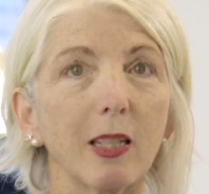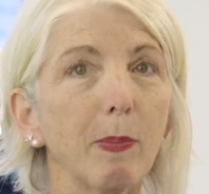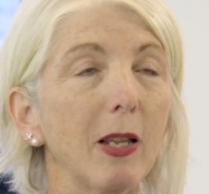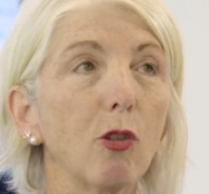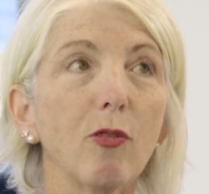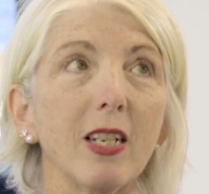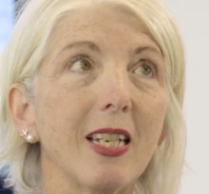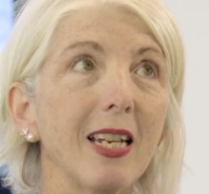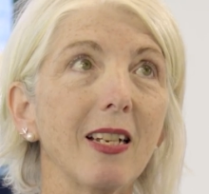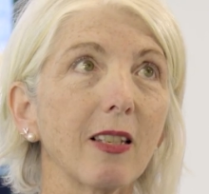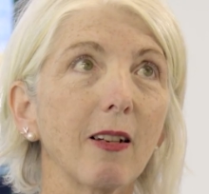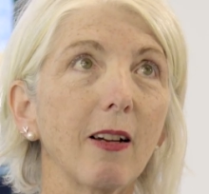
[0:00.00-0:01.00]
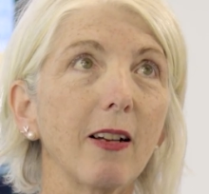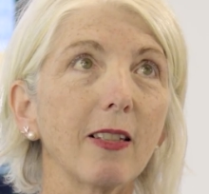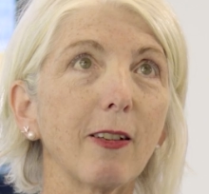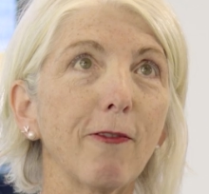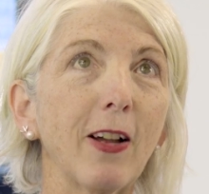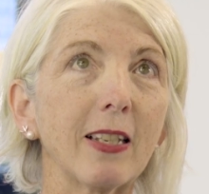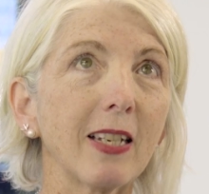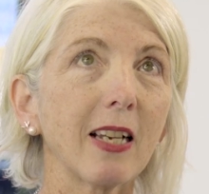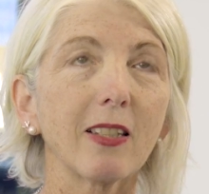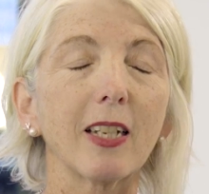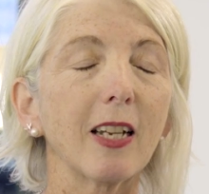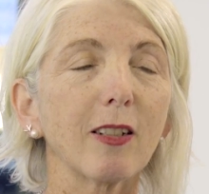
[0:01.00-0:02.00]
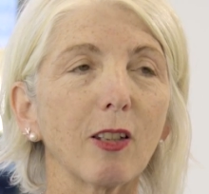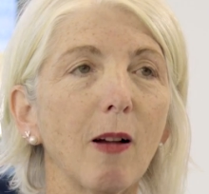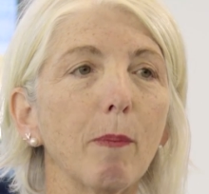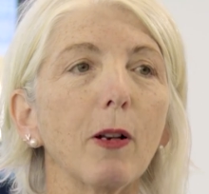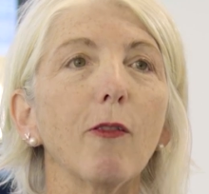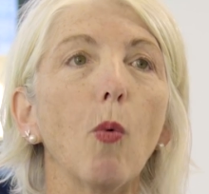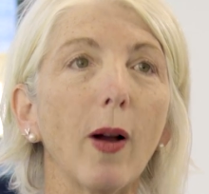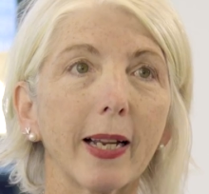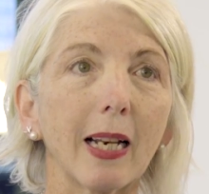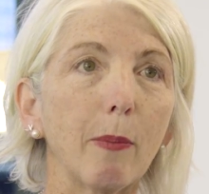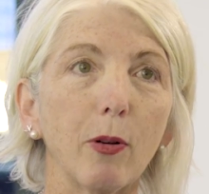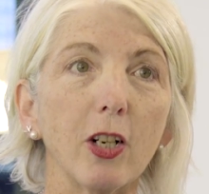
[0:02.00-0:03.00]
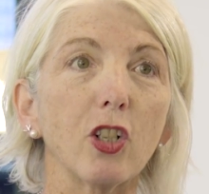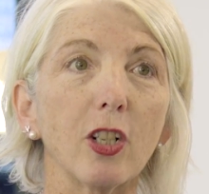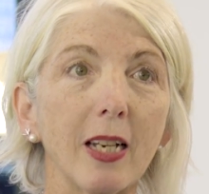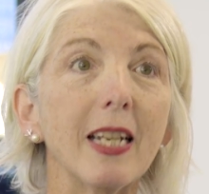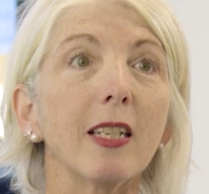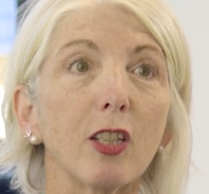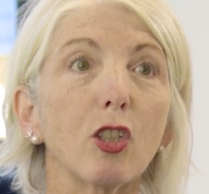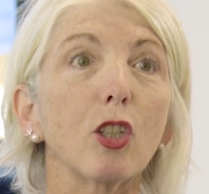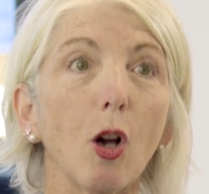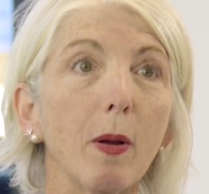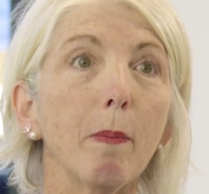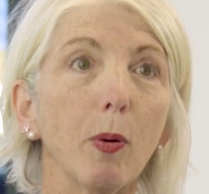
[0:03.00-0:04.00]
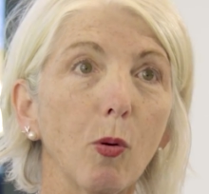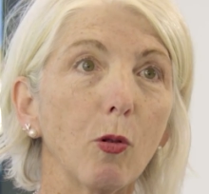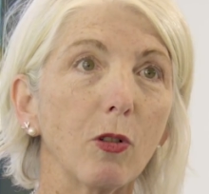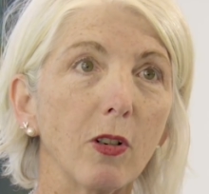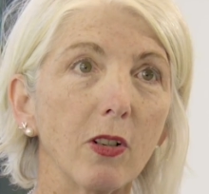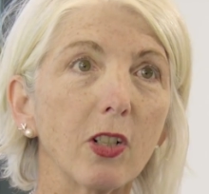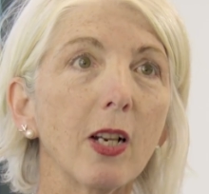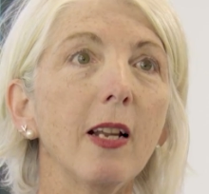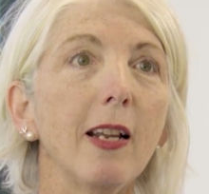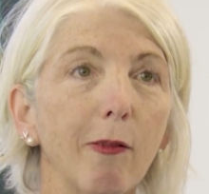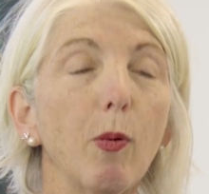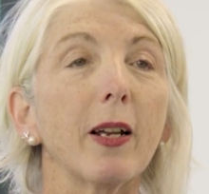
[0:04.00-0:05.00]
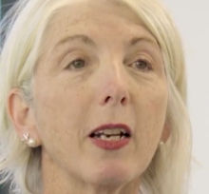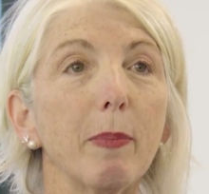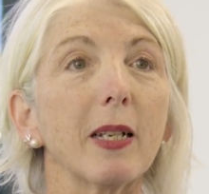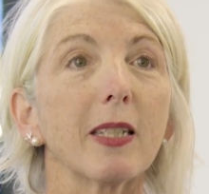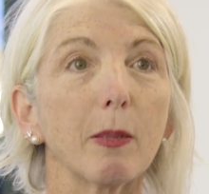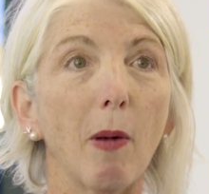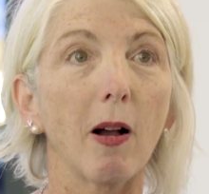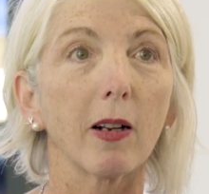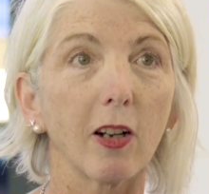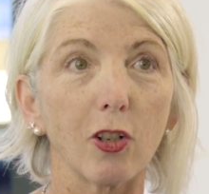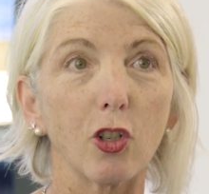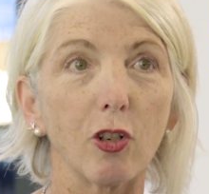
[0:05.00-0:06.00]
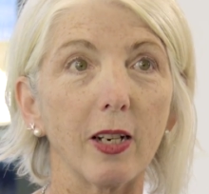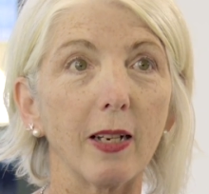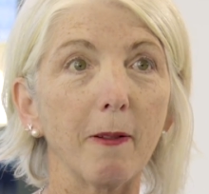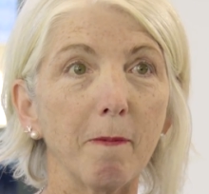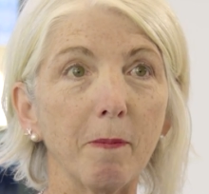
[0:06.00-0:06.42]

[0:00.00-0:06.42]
SPEE3D is a, is a fantastic example of why collaboration is so important if we're going to be a smart country.